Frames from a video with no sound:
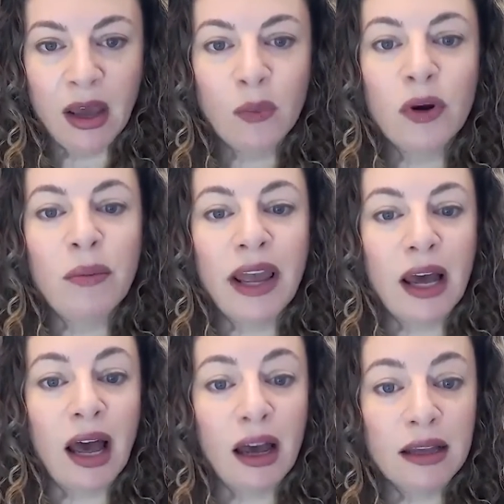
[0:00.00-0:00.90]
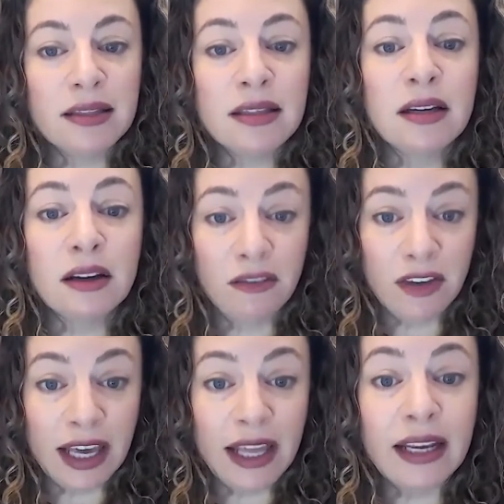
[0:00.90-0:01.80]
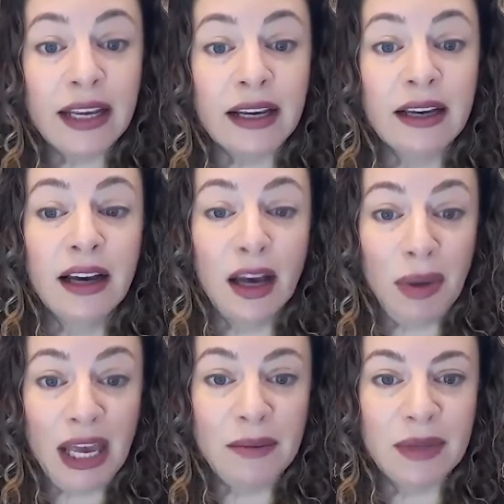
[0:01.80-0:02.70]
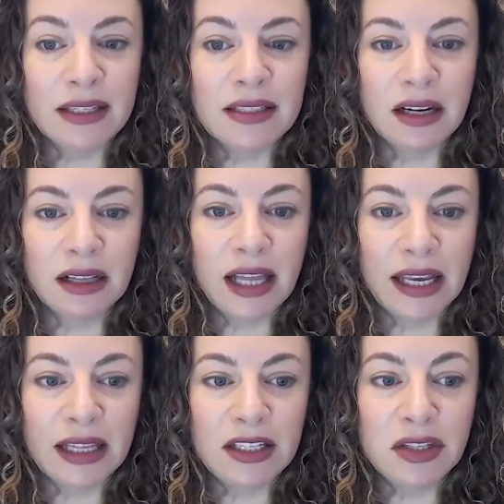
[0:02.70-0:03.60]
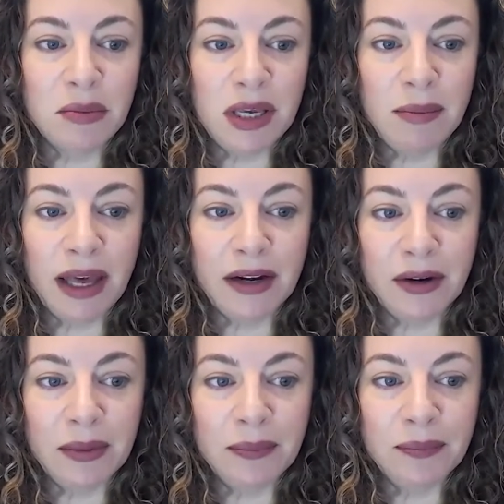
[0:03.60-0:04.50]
where my odds of getting a payment are likely to be better.